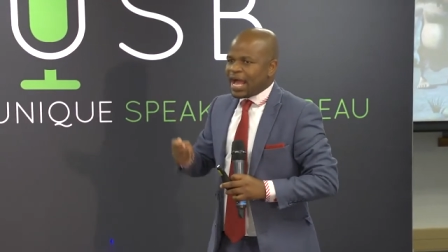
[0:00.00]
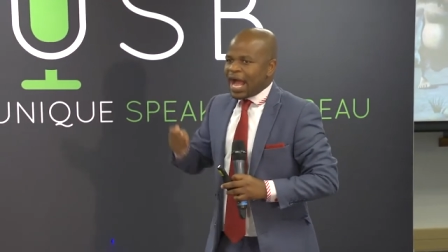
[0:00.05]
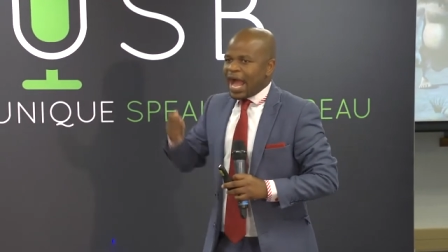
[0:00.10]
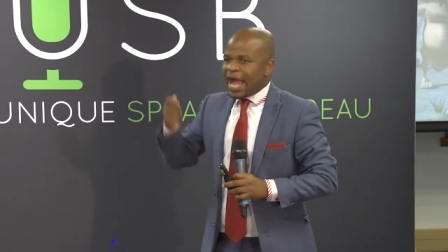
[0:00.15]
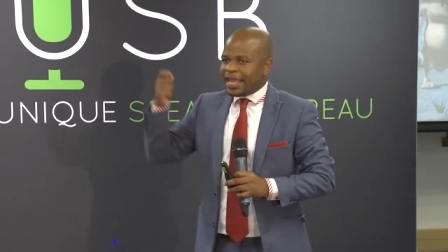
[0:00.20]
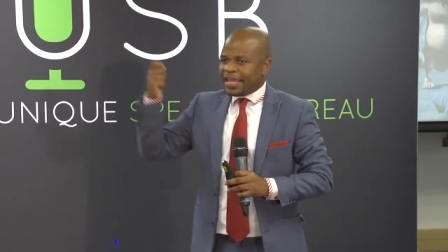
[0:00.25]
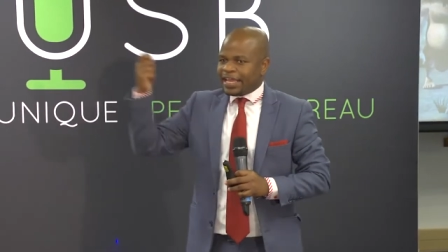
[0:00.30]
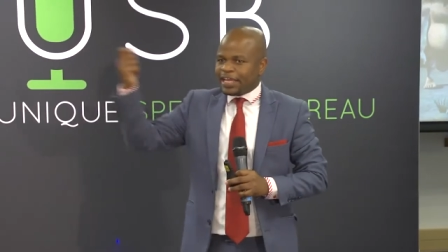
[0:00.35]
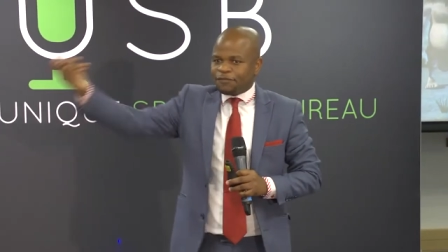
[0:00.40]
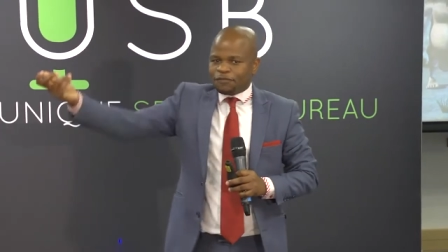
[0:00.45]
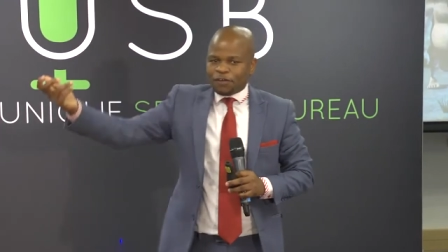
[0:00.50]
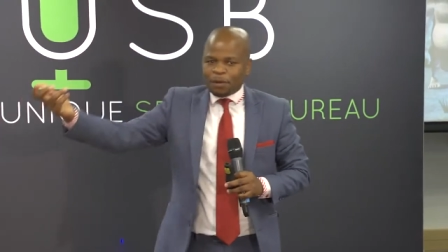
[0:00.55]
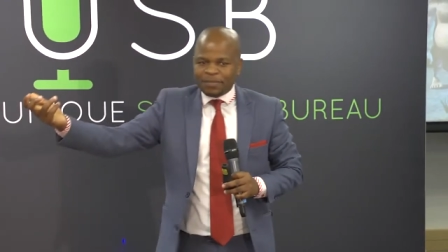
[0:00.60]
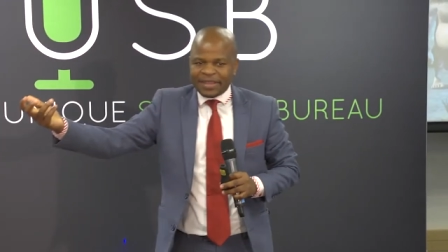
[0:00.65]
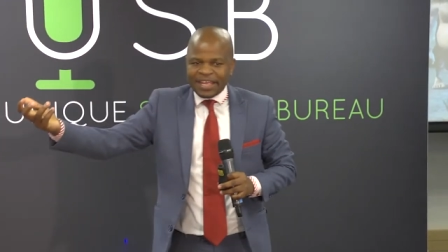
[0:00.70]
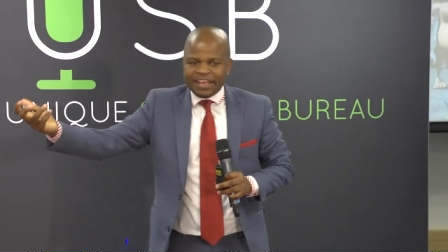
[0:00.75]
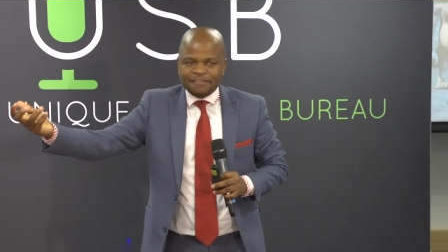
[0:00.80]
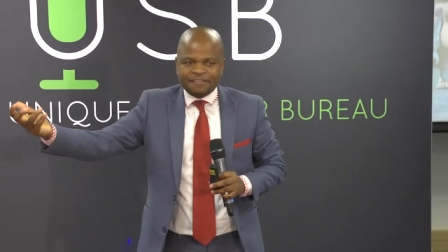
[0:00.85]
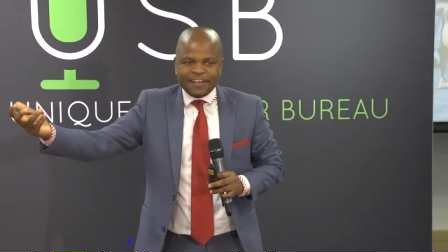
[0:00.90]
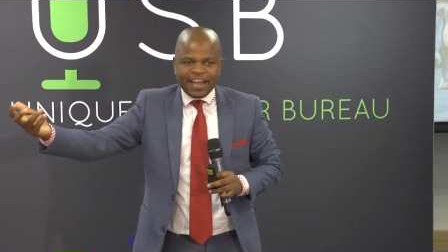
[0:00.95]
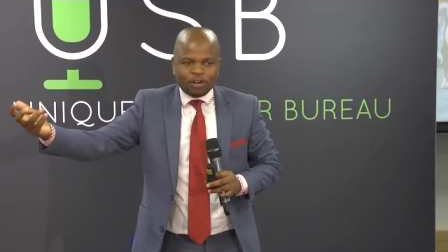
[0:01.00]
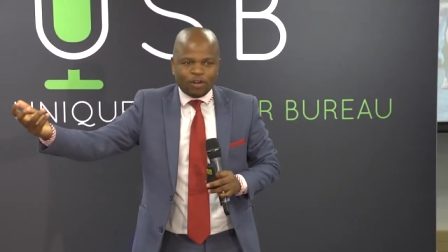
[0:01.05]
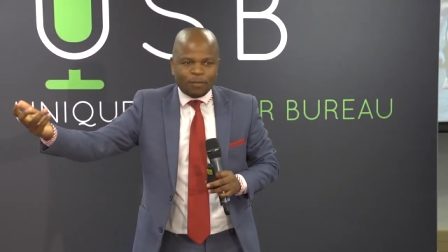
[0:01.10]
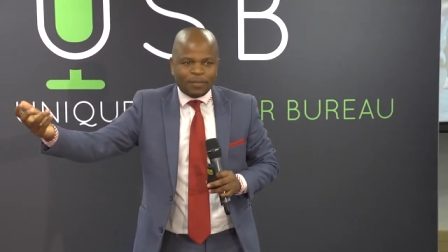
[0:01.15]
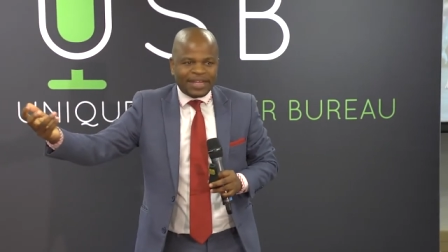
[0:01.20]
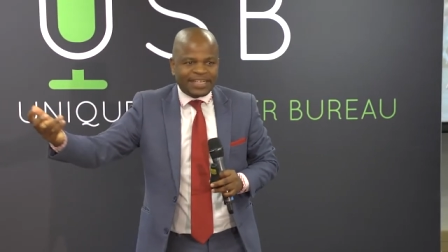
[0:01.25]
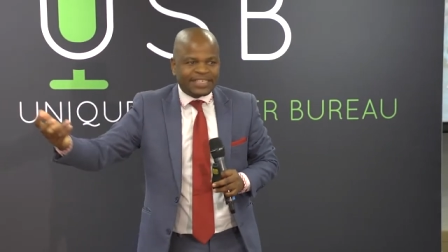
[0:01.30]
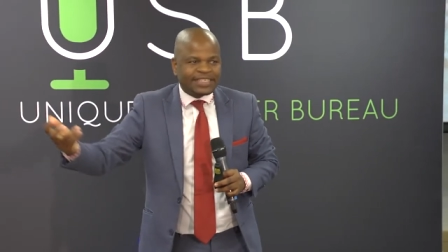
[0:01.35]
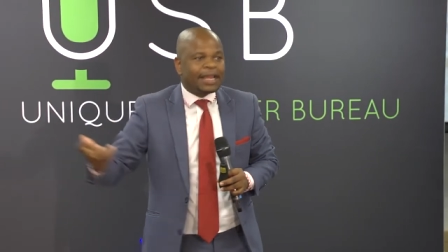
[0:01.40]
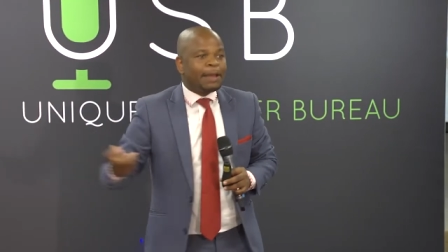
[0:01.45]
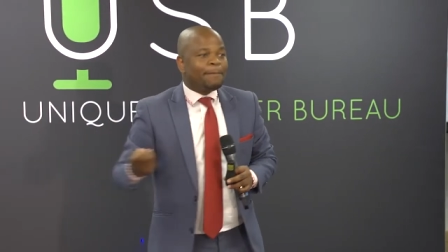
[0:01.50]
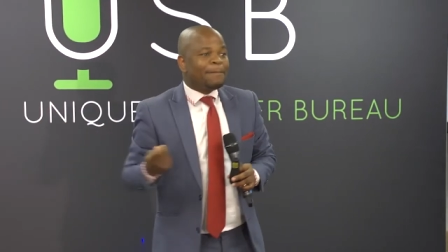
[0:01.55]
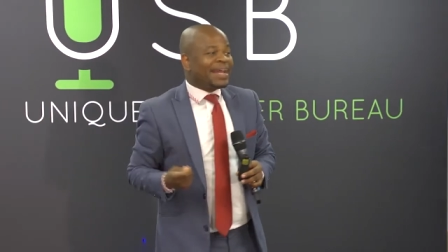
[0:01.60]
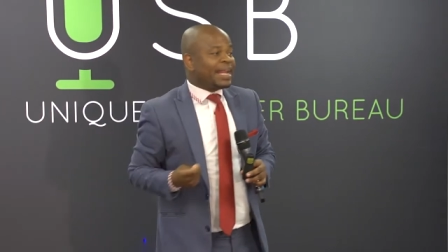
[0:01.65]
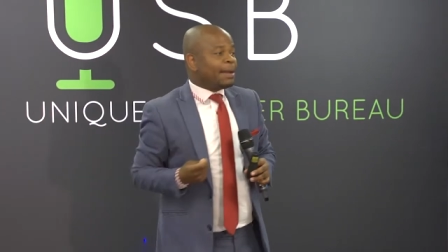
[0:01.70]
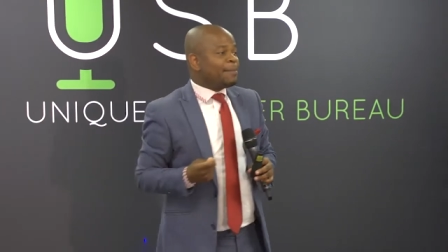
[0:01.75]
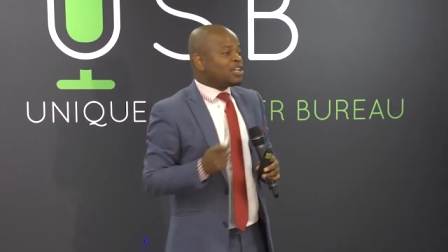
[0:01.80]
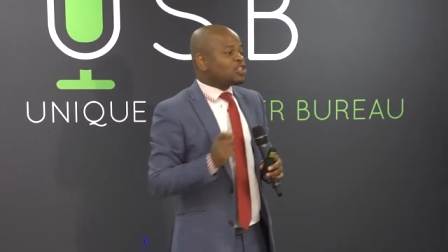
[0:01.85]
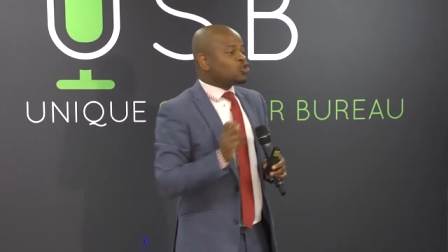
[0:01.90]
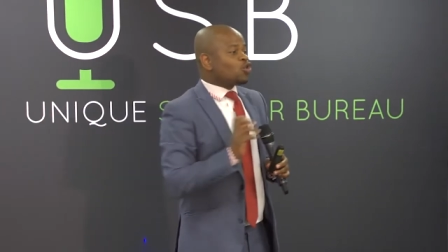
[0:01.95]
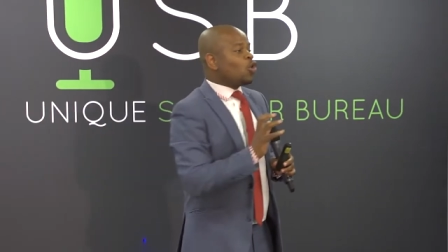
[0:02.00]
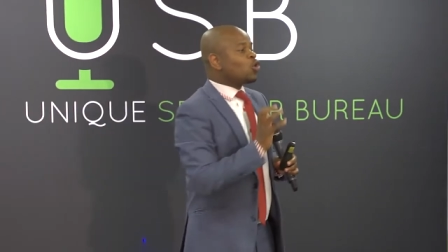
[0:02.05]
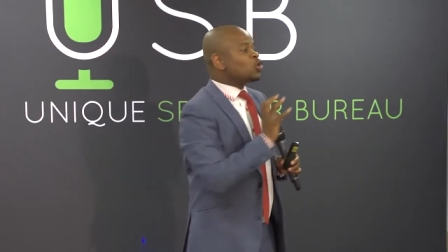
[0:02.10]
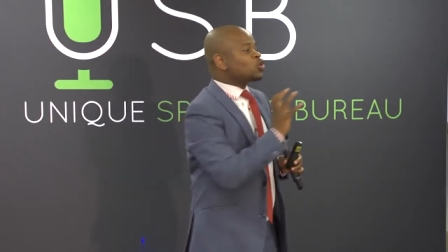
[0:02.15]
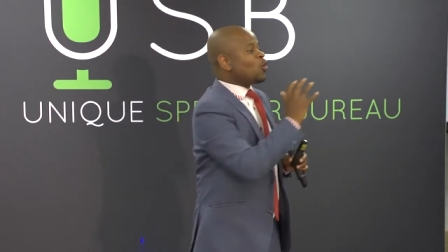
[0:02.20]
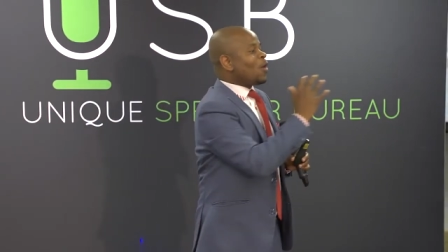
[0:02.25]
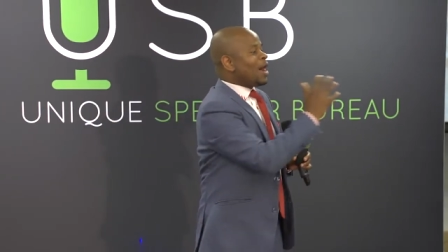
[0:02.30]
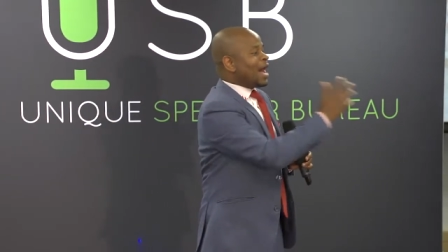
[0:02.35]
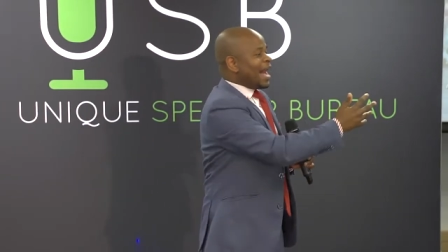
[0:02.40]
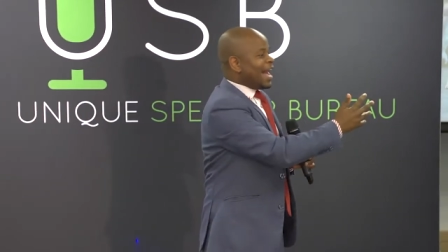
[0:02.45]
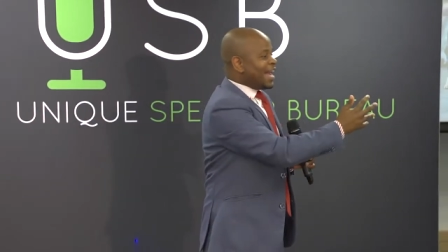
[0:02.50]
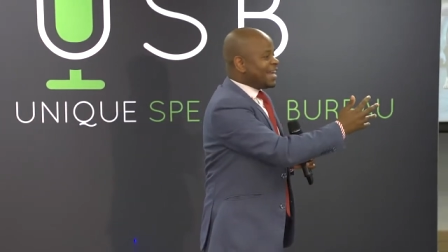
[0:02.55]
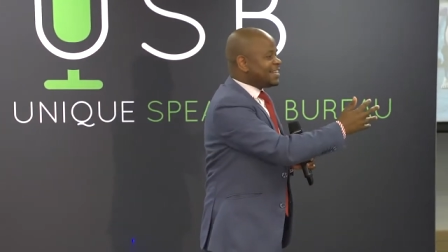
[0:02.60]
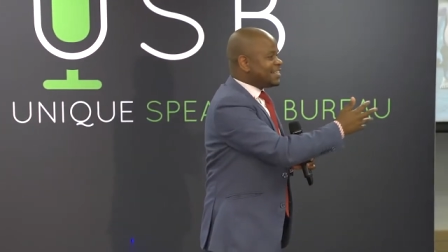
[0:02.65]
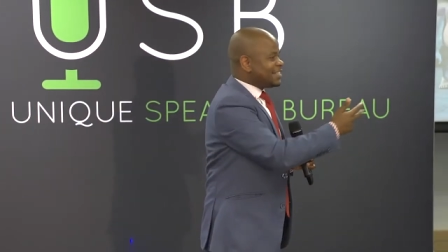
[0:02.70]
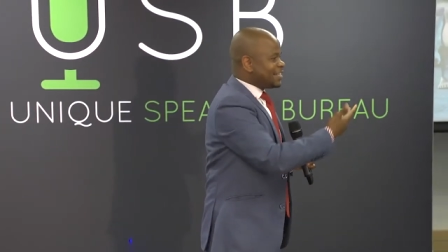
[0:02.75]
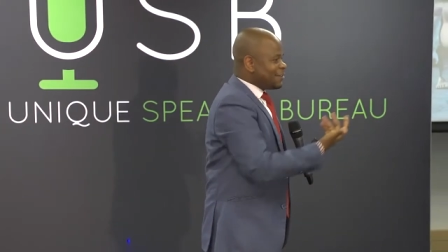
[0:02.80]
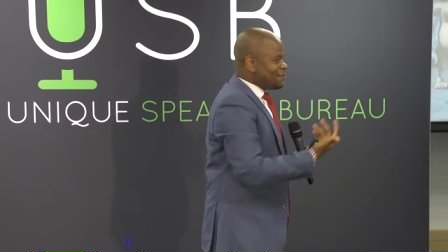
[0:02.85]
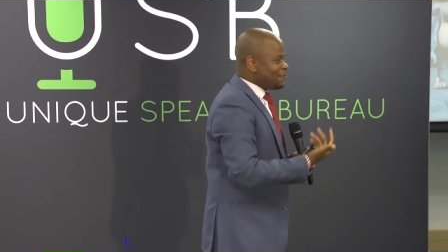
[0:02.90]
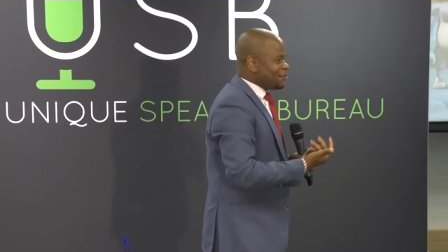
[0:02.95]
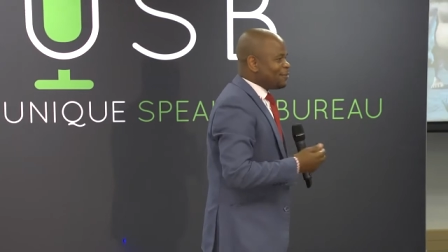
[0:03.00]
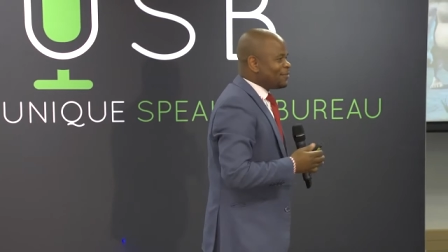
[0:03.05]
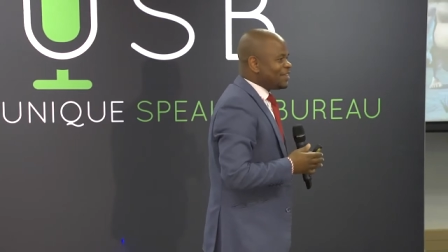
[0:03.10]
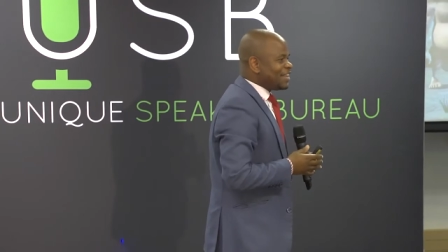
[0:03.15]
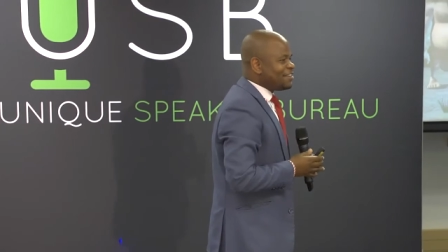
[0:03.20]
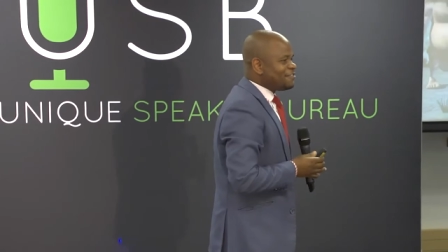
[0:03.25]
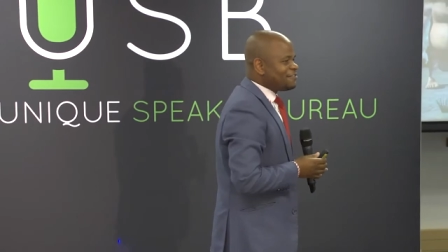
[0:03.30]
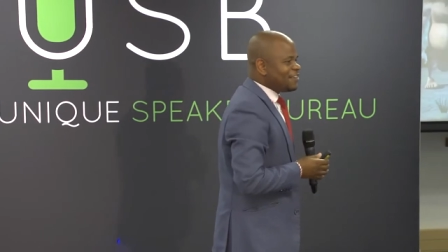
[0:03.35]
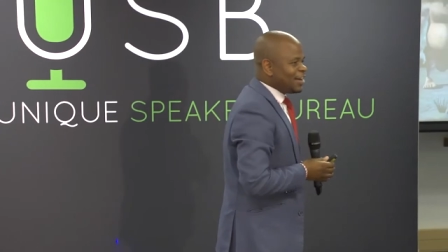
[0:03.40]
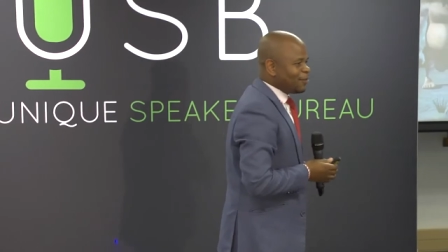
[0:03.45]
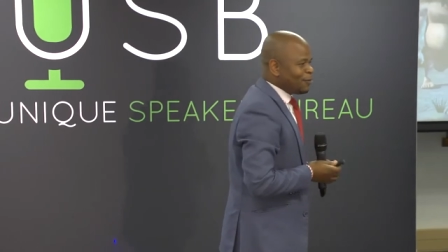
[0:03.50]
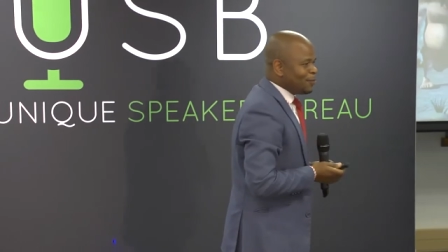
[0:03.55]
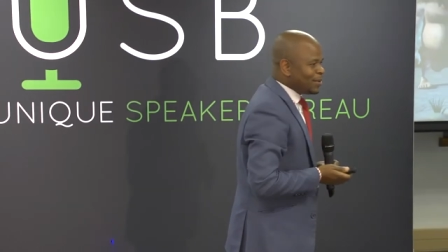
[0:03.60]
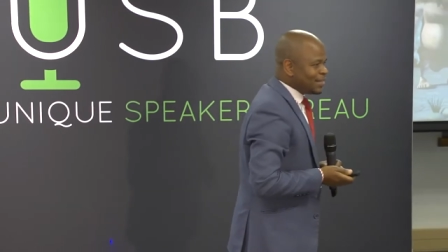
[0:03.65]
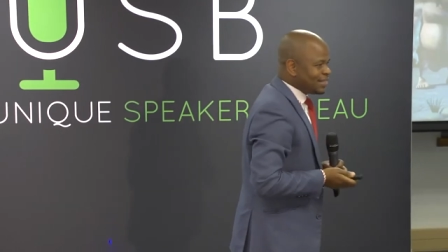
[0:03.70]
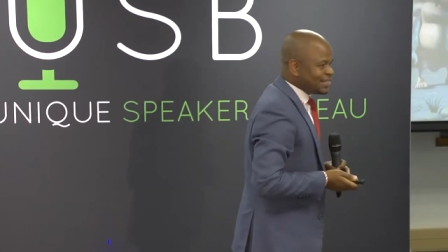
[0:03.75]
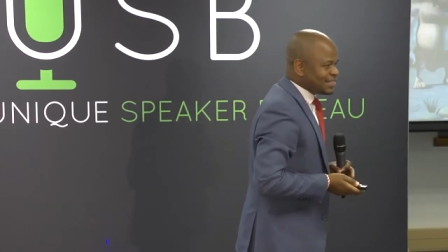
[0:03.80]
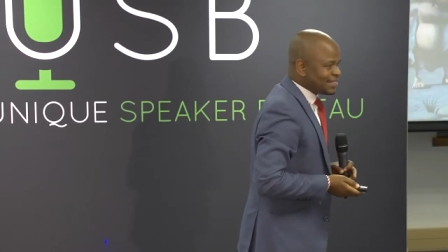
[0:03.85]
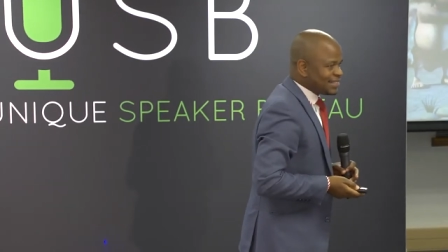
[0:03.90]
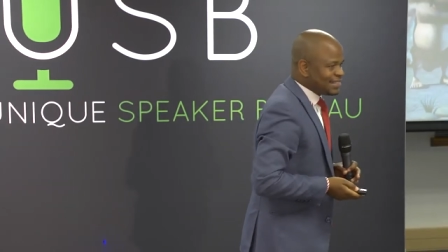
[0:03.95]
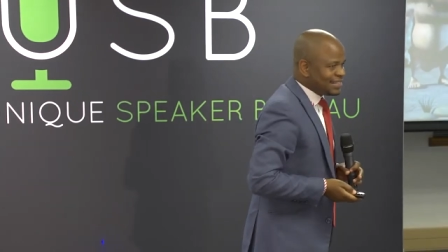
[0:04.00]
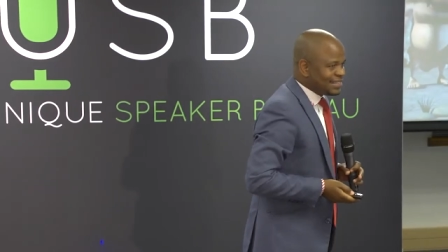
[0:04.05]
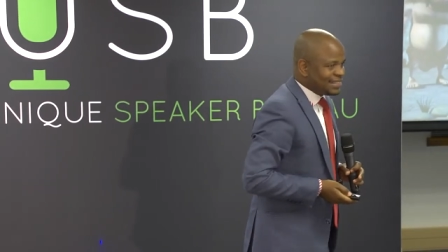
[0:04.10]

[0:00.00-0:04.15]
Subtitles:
I eat from the environment, but I must also hide from the environment.